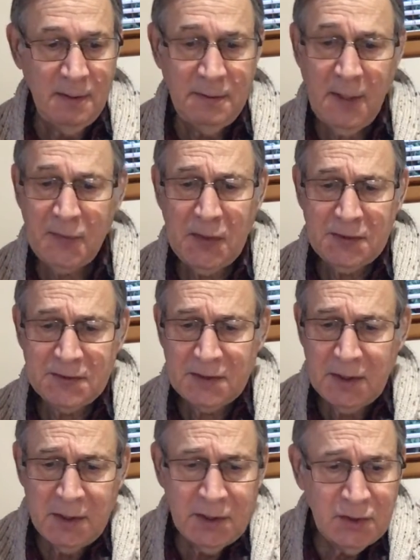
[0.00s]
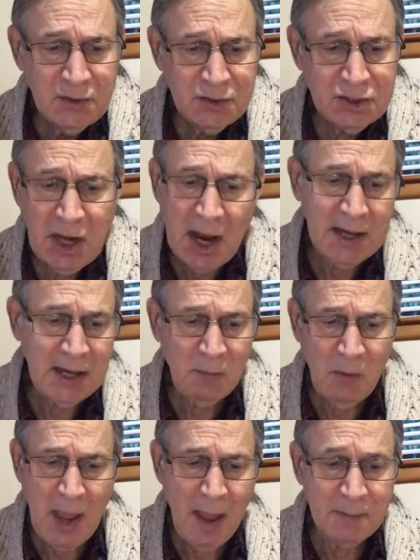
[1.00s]
that this shiny
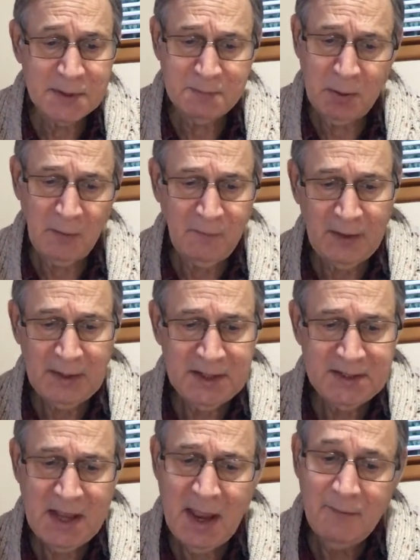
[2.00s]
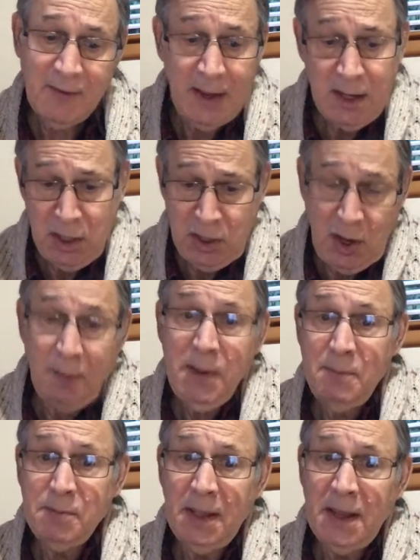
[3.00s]
web is perfectly safe and a
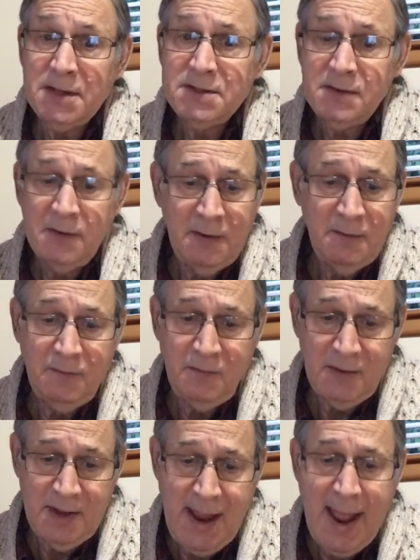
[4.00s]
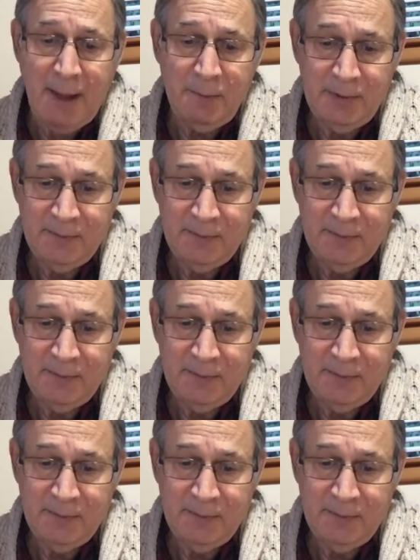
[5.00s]
yummy place for a nap.